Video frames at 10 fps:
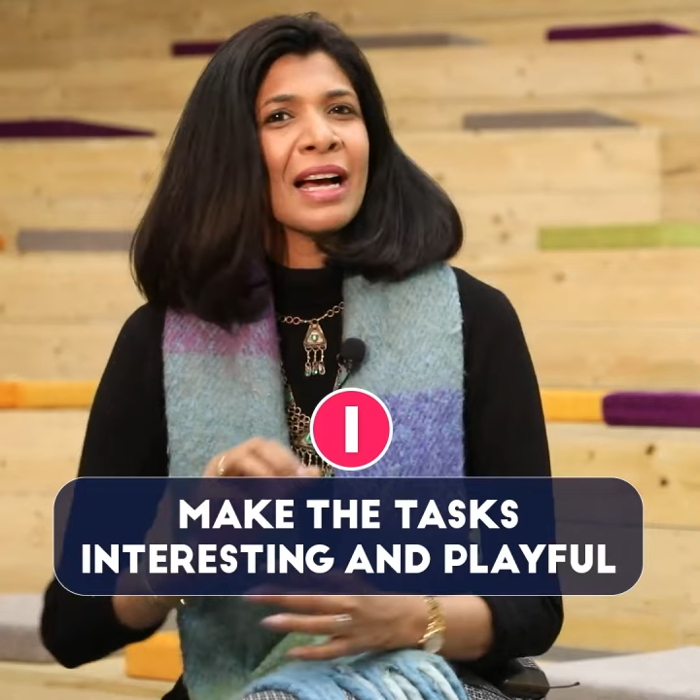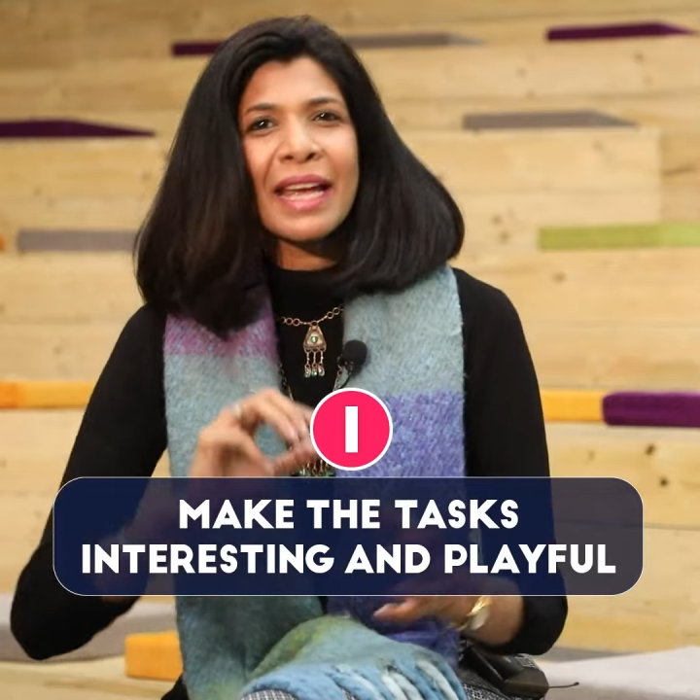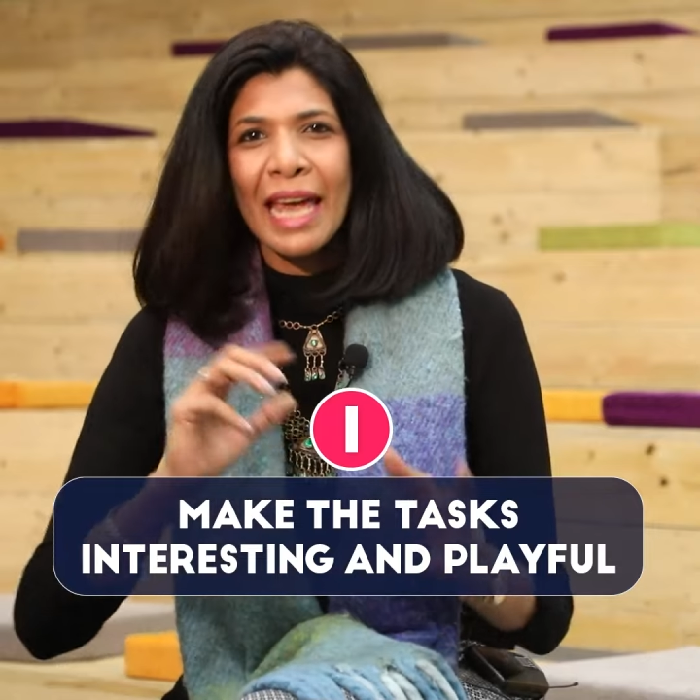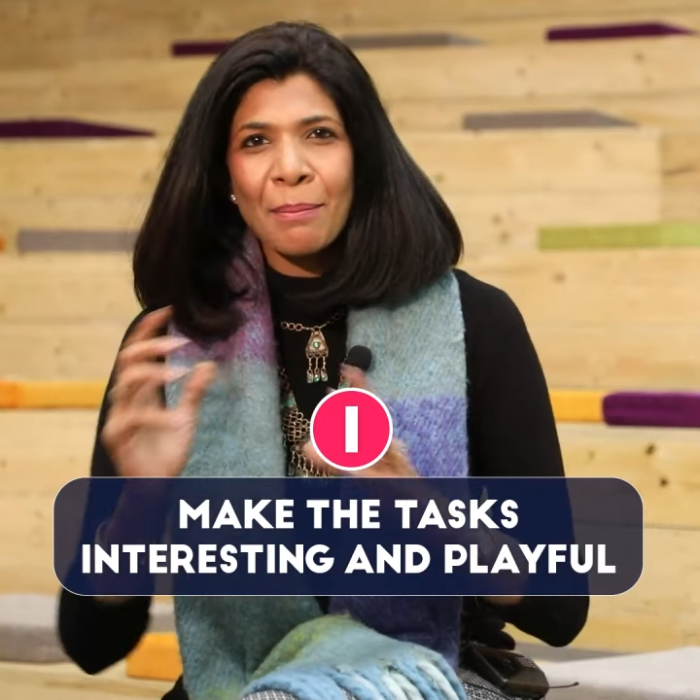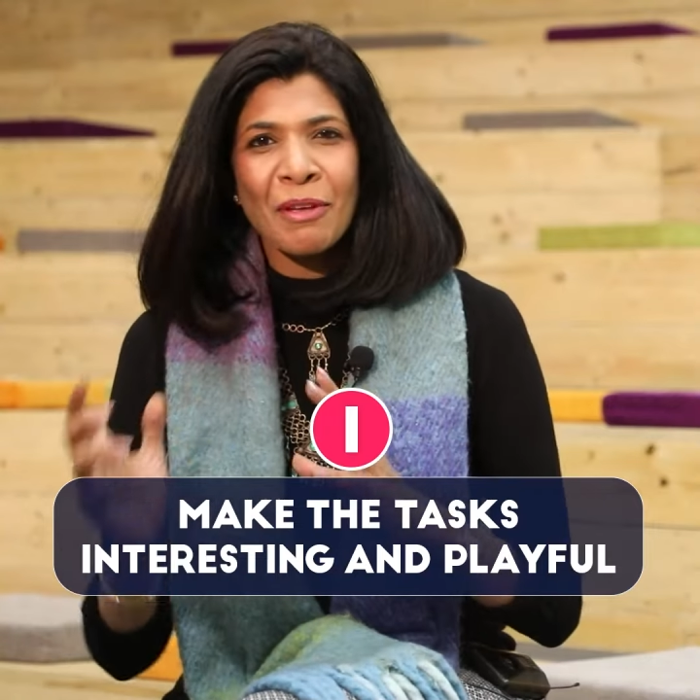
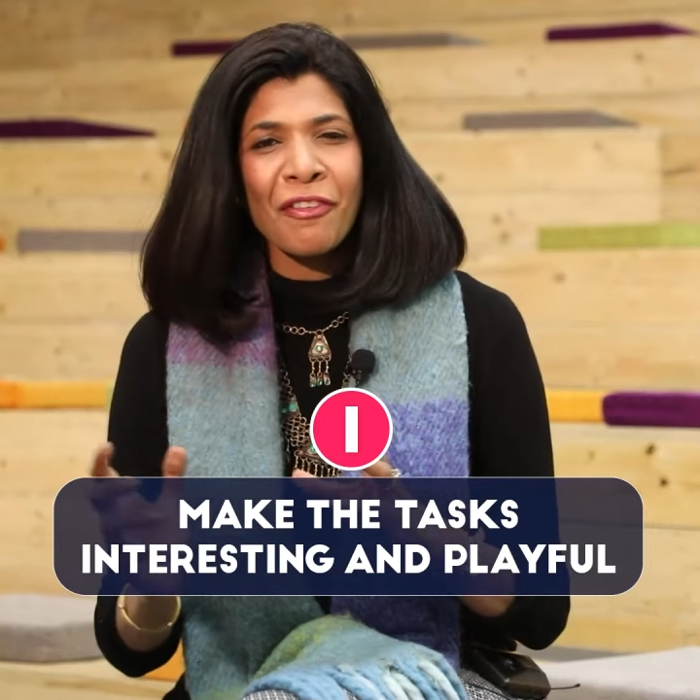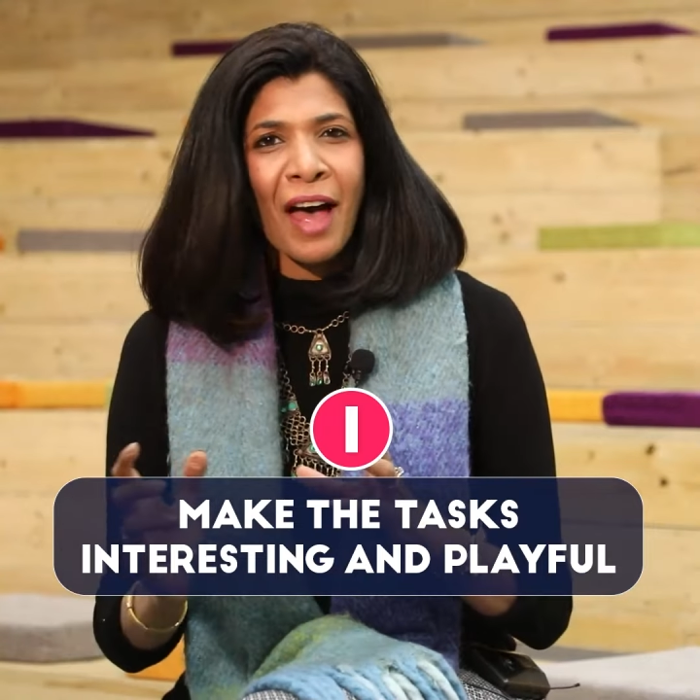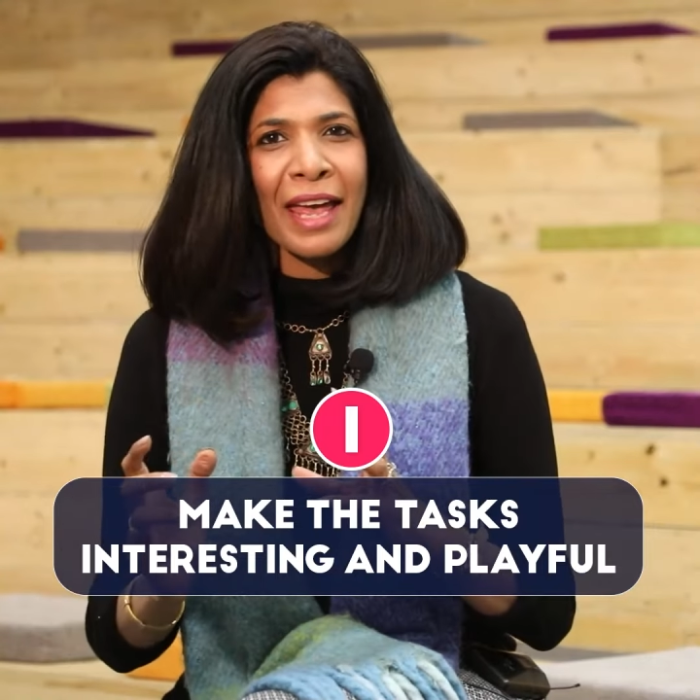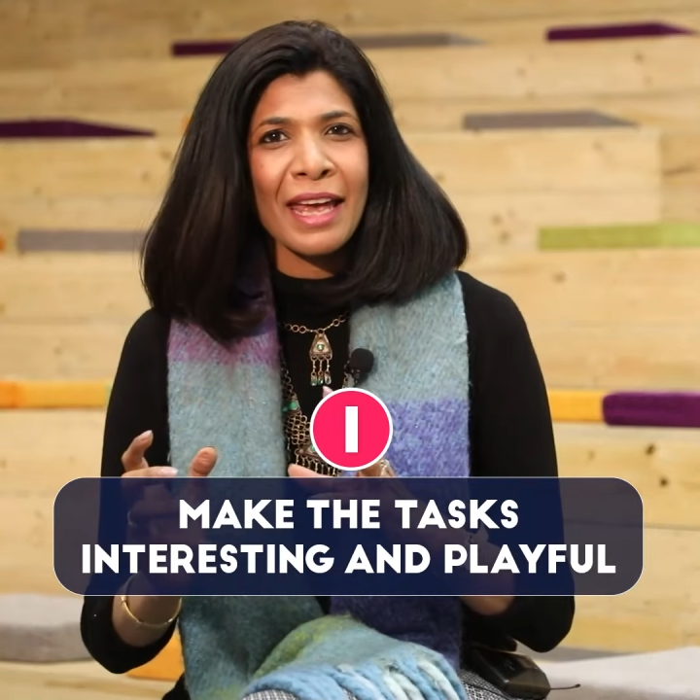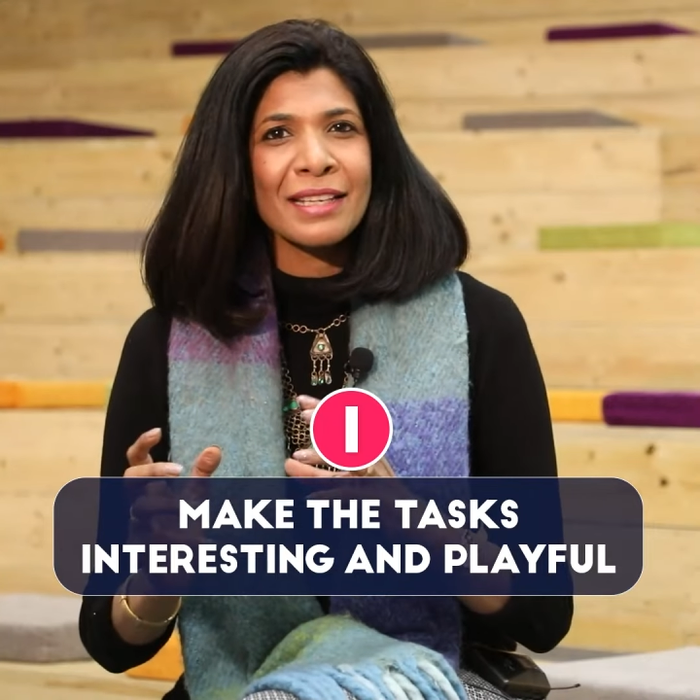
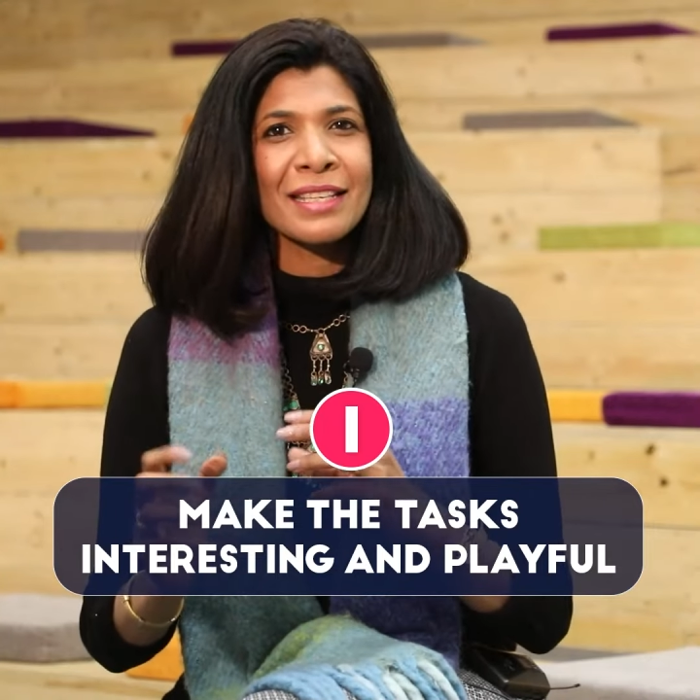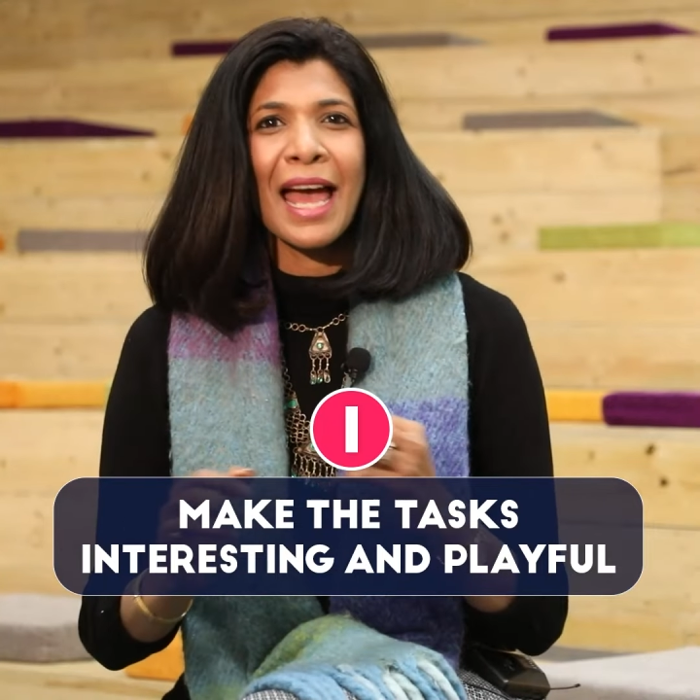Gamify it